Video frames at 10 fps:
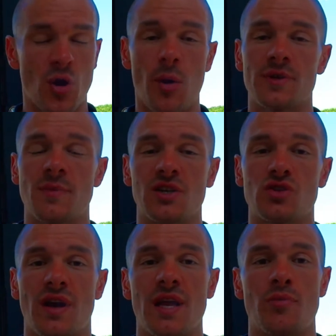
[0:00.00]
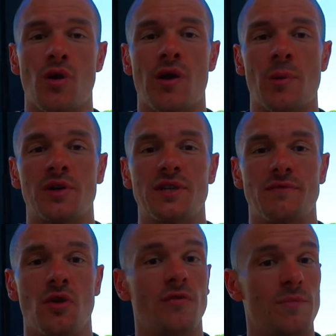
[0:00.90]
an optimized training program which
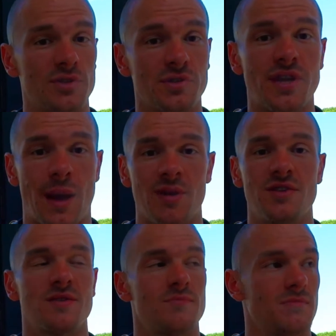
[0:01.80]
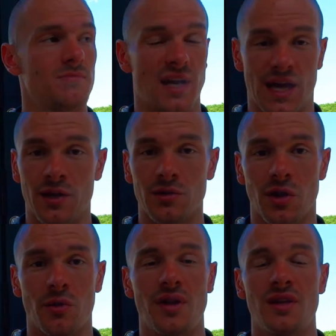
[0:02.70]
involved muscle damage, mechanical
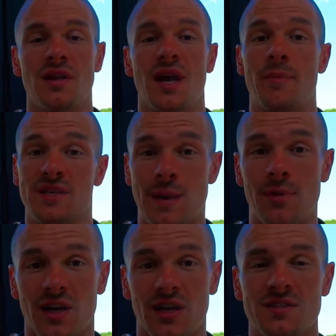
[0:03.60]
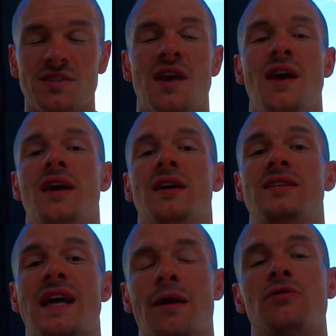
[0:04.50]
loading and metabolites,
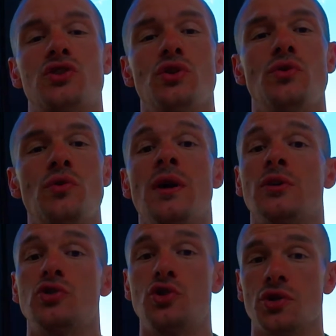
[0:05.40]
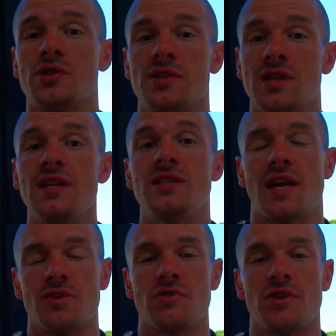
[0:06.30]
down to just
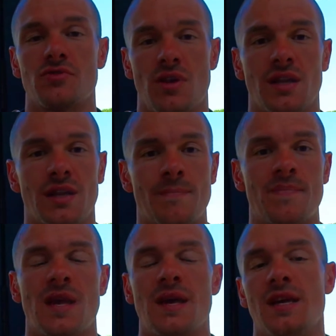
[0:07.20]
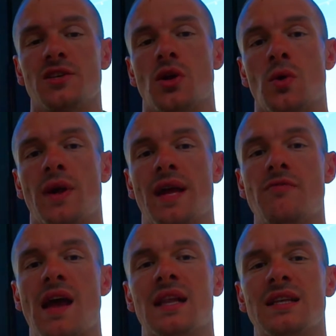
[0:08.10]
eccentric training. So
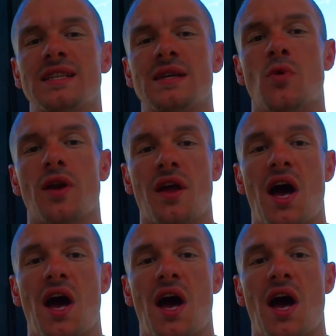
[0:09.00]
in reality, what it